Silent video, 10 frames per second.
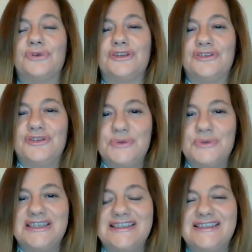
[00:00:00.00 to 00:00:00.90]
for the
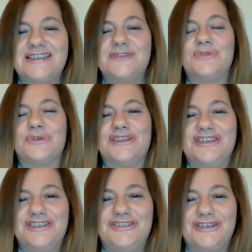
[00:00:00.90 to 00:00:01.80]
students, for the
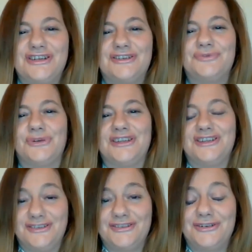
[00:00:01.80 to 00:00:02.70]
teachers, for
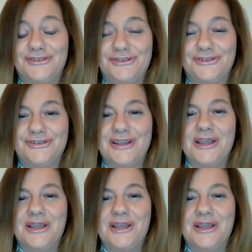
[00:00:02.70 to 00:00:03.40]
the researchers,